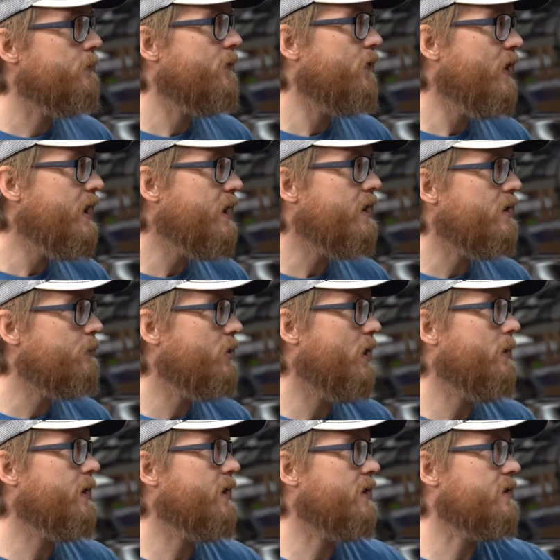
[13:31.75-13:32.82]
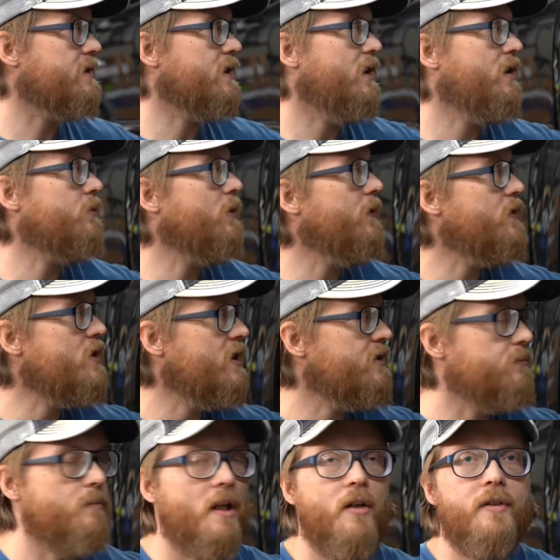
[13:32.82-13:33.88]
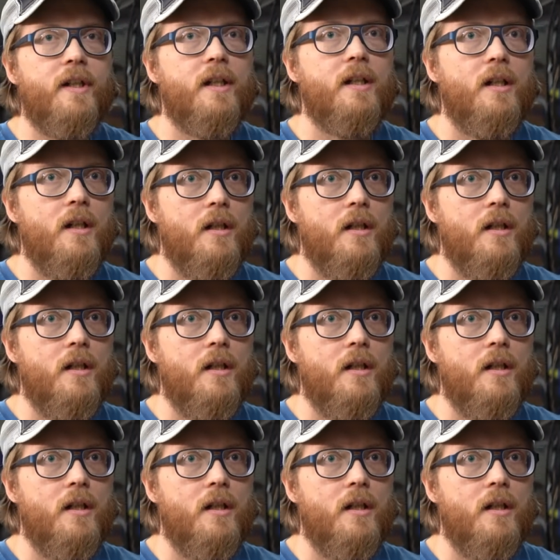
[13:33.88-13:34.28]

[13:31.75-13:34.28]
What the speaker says: Thinking I'm probably going to start with just mounting